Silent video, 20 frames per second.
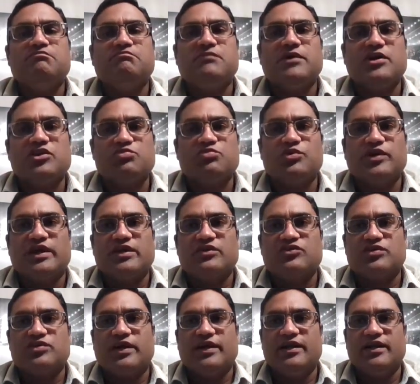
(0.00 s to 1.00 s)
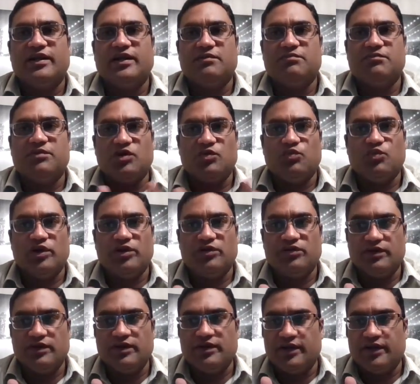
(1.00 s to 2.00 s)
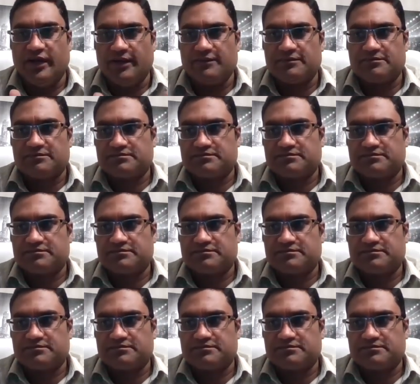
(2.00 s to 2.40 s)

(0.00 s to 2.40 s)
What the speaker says: much more excited about what you're learning.